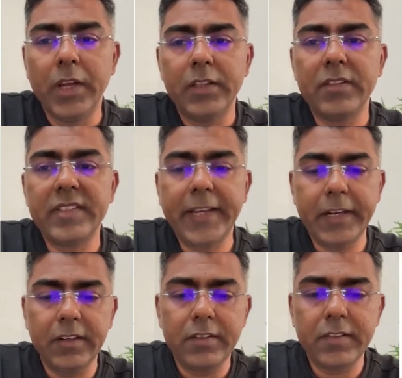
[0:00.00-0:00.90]
The
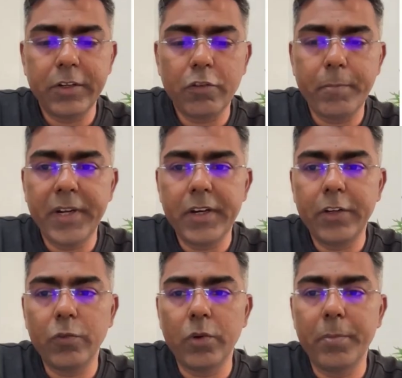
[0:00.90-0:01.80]
second set of
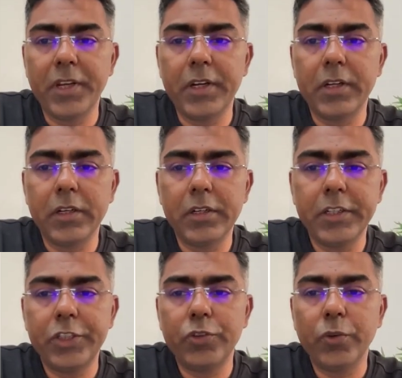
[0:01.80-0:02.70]
metrics would be return
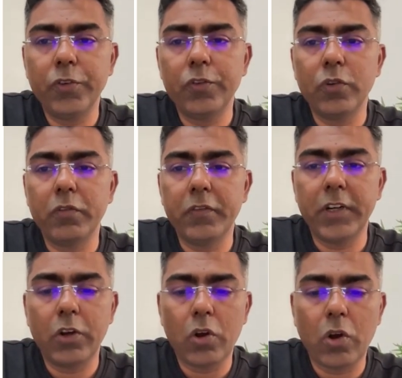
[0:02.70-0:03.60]
ratios. So we will
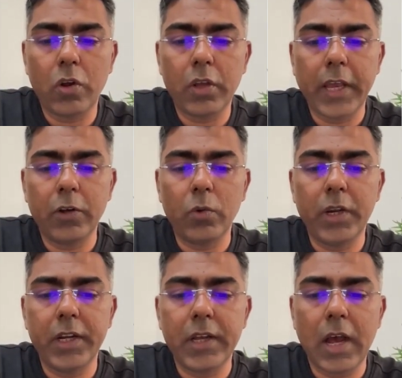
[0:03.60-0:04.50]

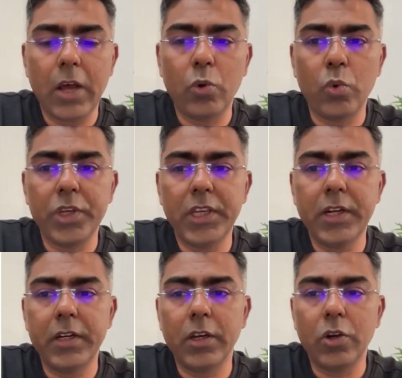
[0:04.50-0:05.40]
calculate ROE,
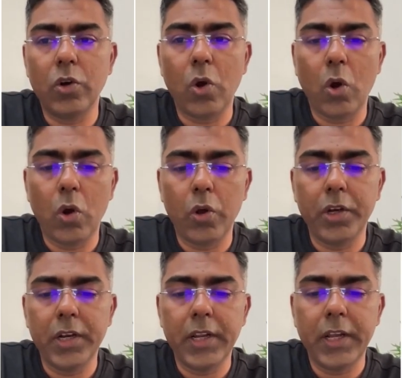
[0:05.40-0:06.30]
return
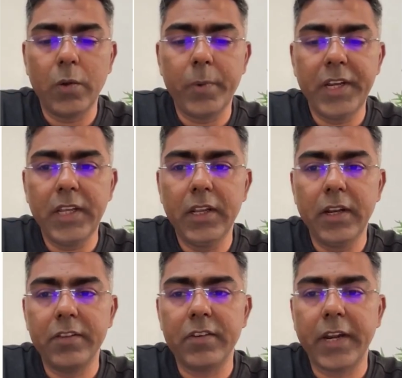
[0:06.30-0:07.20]
on equity.
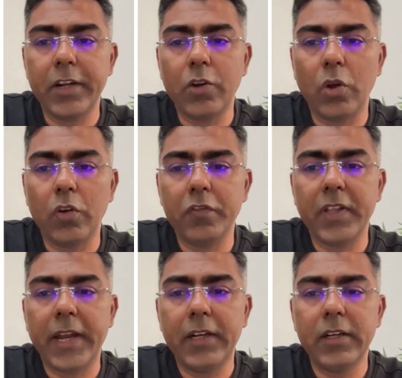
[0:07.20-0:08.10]
Let's write all of
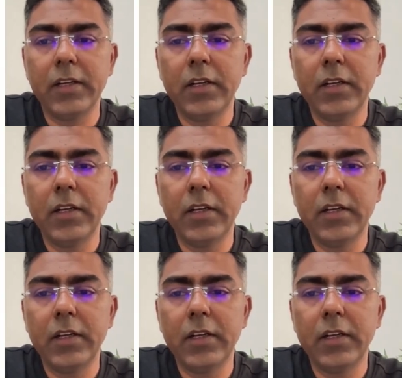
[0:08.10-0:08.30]
that.